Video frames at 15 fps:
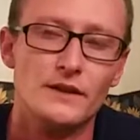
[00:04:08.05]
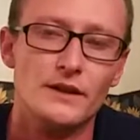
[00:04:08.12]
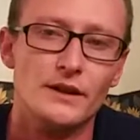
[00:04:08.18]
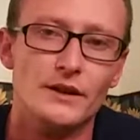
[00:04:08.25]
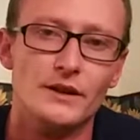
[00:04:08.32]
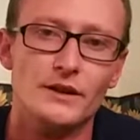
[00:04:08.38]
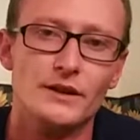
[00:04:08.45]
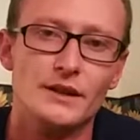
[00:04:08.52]

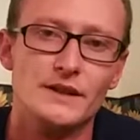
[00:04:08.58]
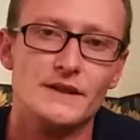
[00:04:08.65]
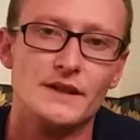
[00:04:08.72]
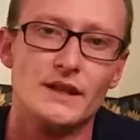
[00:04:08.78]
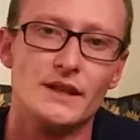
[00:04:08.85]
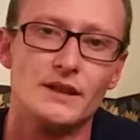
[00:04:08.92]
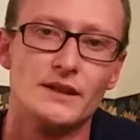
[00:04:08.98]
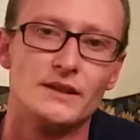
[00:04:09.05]
there is
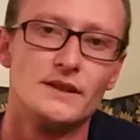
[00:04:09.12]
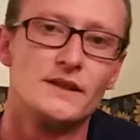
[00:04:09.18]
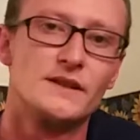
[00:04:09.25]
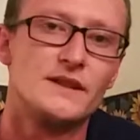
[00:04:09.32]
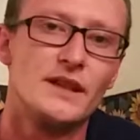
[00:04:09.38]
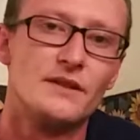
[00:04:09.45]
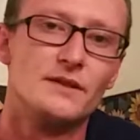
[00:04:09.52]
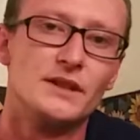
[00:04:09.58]
a
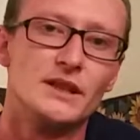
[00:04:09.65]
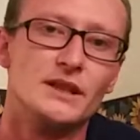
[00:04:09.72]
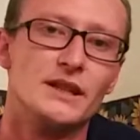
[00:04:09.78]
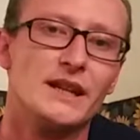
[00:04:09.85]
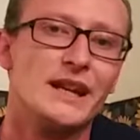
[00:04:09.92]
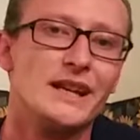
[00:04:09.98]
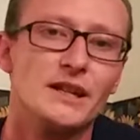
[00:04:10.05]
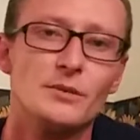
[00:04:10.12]
70
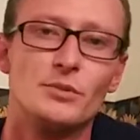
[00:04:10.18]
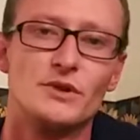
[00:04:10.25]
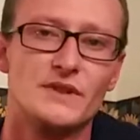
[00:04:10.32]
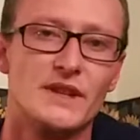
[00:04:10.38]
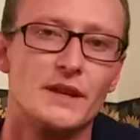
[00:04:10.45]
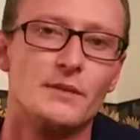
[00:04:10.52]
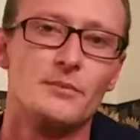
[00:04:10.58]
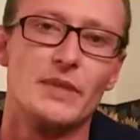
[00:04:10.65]
to
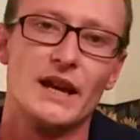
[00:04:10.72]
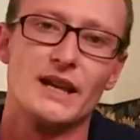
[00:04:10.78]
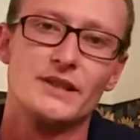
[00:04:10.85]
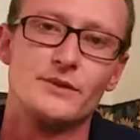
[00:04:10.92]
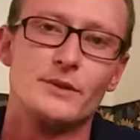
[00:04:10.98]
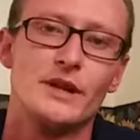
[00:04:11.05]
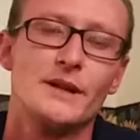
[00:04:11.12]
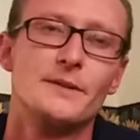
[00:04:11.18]
80%
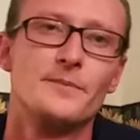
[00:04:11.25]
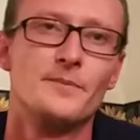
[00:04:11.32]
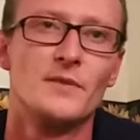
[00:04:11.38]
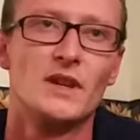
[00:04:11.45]
pass rate,